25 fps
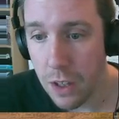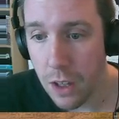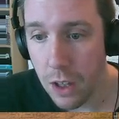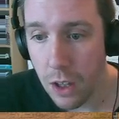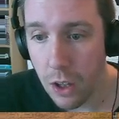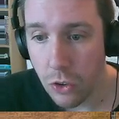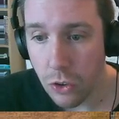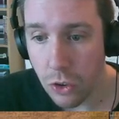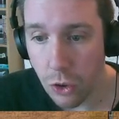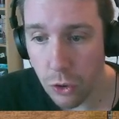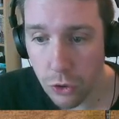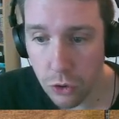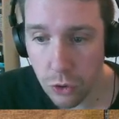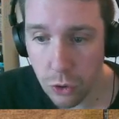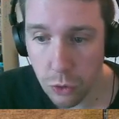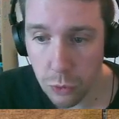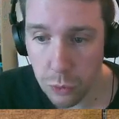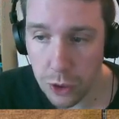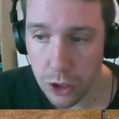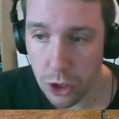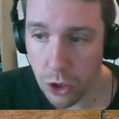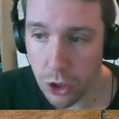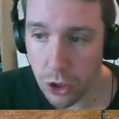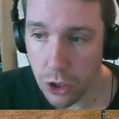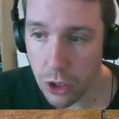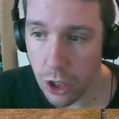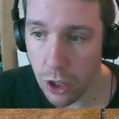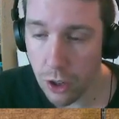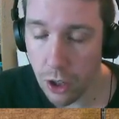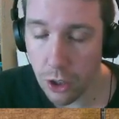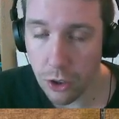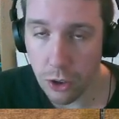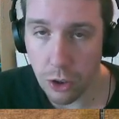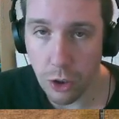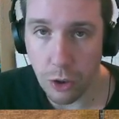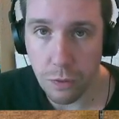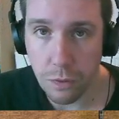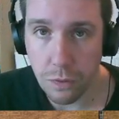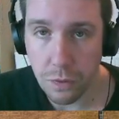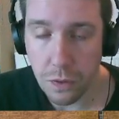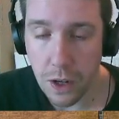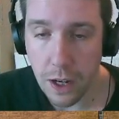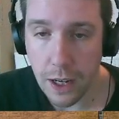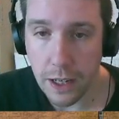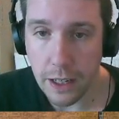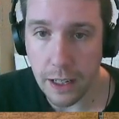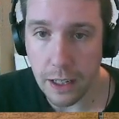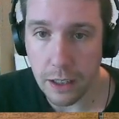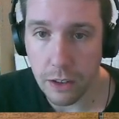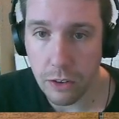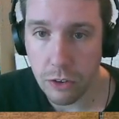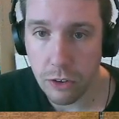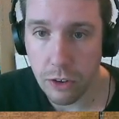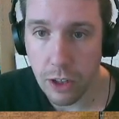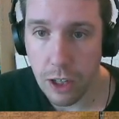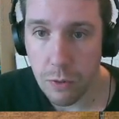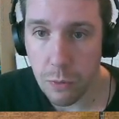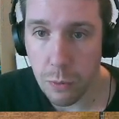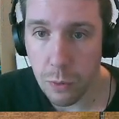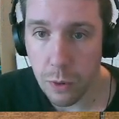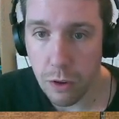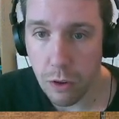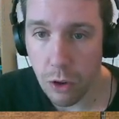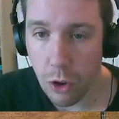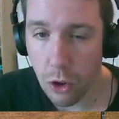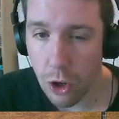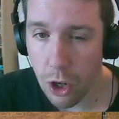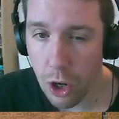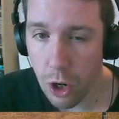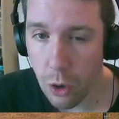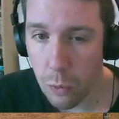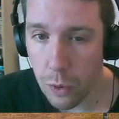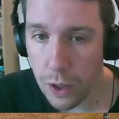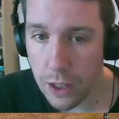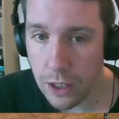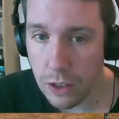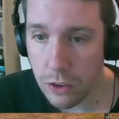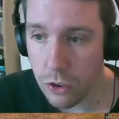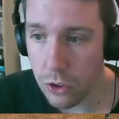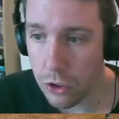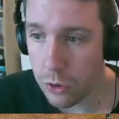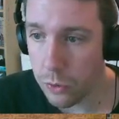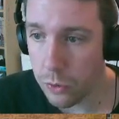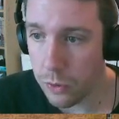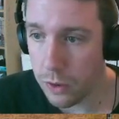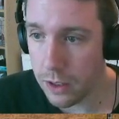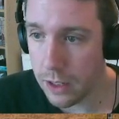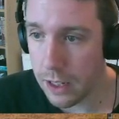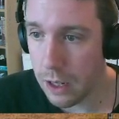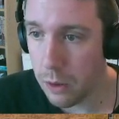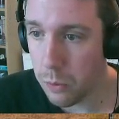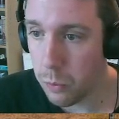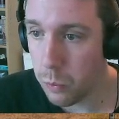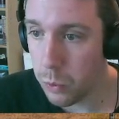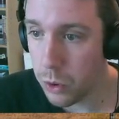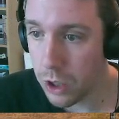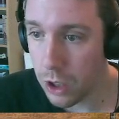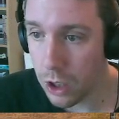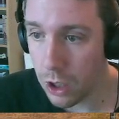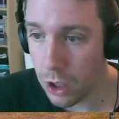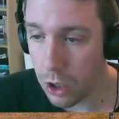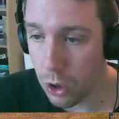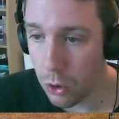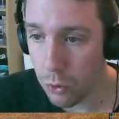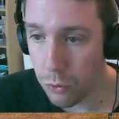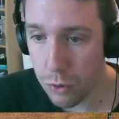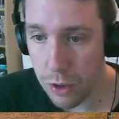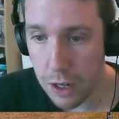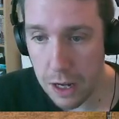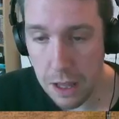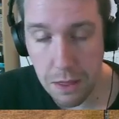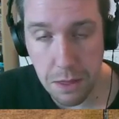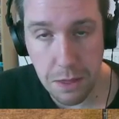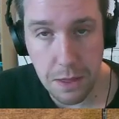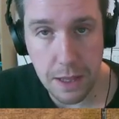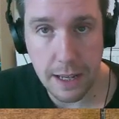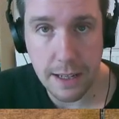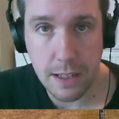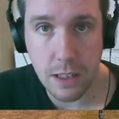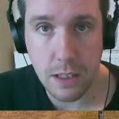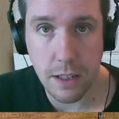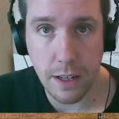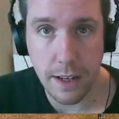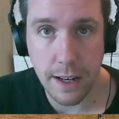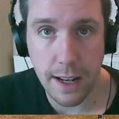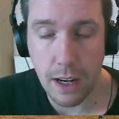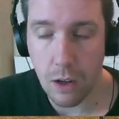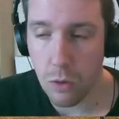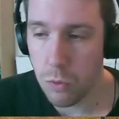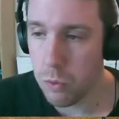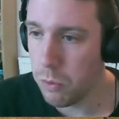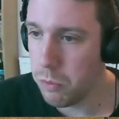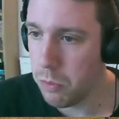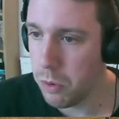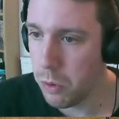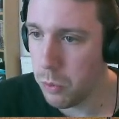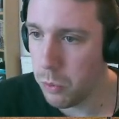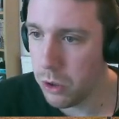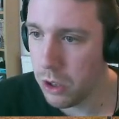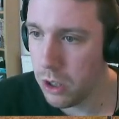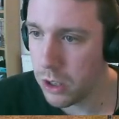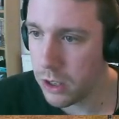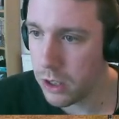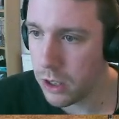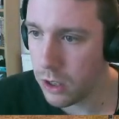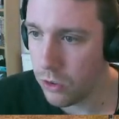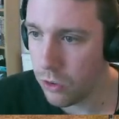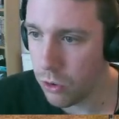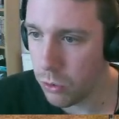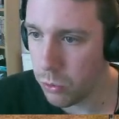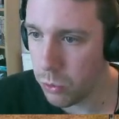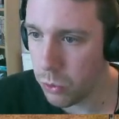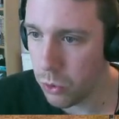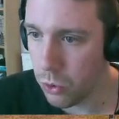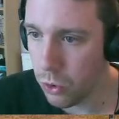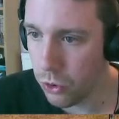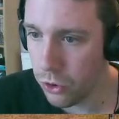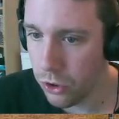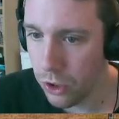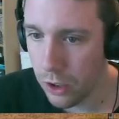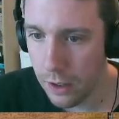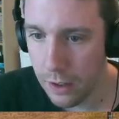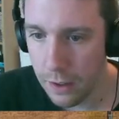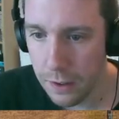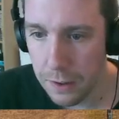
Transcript: So as soon as we unlock finance, if we're on our way to doing that, we can go, right, that's the next one we're working towards.